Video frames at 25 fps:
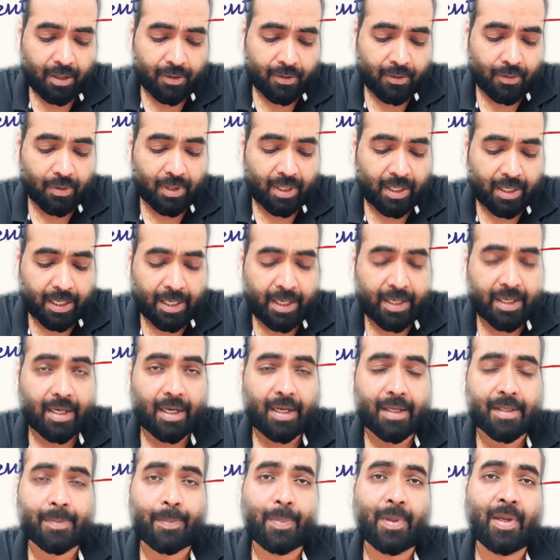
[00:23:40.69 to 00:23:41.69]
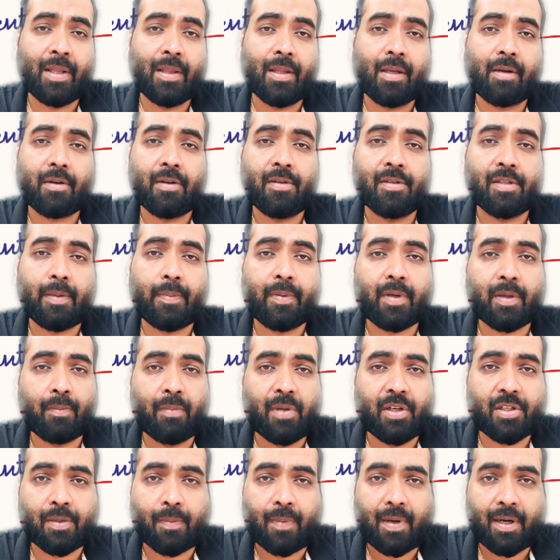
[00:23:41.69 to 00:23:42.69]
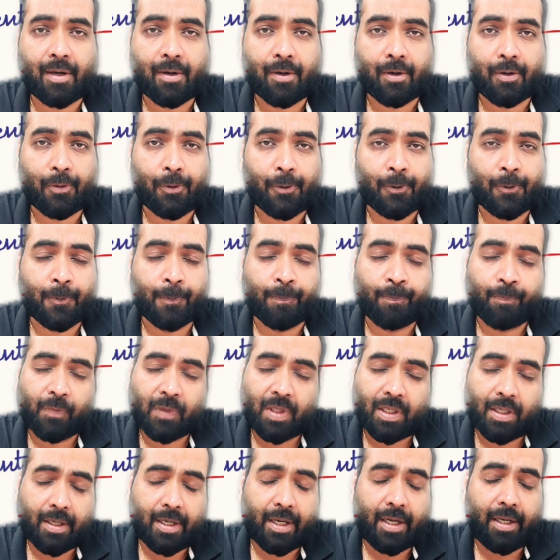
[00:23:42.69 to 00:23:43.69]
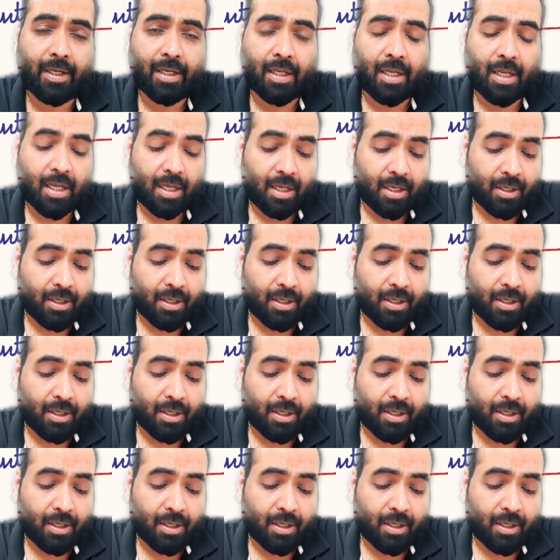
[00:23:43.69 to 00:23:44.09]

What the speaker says: so that I can explain the concept much better to you, right?